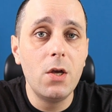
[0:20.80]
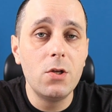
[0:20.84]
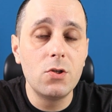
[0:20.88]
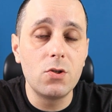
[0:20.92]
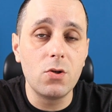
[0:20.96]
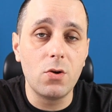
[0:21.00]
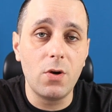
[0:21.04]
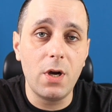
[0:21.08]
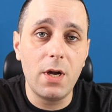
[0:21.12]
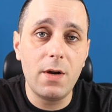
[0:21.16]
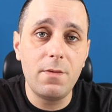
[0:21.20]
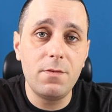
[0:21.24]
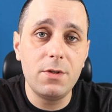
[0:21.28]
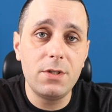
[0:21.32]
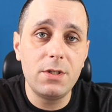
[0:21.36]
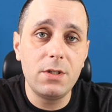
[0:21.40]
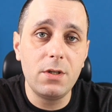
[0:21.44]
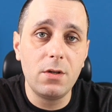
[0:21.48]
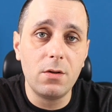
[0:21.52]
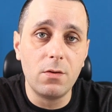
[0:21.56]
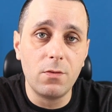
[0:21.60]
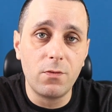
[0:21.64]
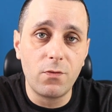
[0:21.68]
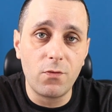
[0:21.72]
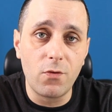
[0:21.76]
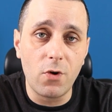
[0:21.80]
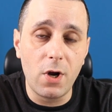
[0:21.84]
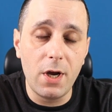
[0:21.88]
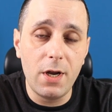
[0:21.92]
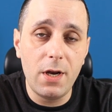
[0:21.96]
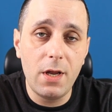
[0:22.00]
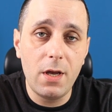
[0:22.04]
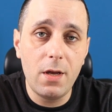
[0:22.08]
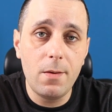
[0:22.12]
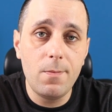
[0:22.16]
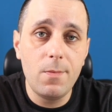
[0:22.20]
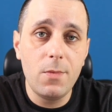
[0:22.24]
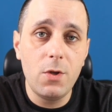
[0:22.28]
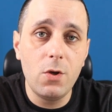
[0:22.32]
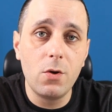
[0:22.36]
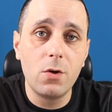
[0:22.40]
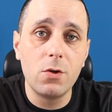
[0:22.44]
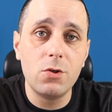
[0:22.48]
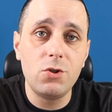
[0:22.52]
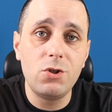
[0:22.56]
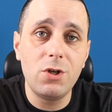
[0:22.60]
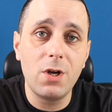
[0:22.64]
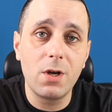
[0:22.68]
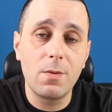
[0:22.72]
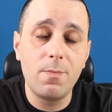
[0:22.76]
So every single Friday, you
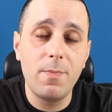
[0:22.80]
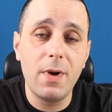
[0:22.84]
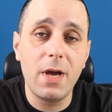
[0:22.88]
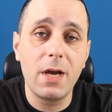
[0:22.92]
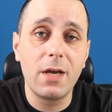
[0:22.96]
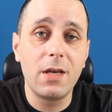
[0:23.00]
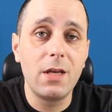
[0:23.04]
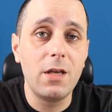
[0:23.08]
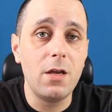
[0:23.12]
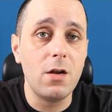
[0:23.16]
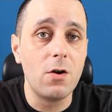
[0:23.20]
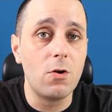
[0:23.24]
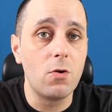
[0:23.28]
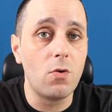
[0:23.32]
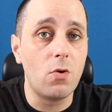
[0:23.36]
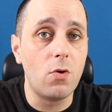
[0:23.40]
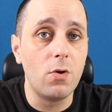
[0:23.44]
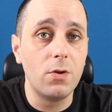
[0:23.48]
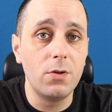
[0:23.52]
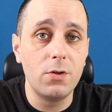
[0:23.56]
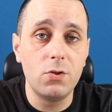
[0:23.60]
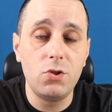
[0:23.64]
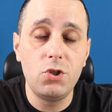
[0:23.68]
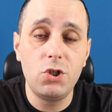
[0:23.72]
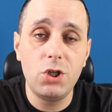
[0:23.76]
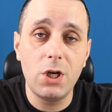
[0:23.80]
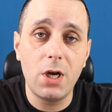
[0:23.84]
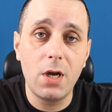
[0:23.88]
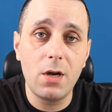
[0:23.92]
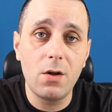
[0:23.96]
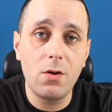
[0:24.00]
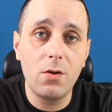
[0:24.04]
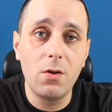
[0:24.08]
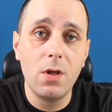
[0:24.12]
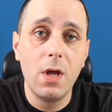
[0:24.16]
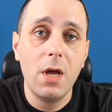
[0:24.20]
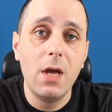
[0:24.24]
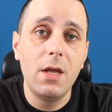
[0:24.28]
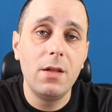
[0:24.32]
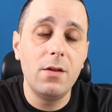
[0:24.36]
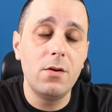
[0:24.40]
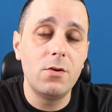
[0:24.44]
can check back here on the channel.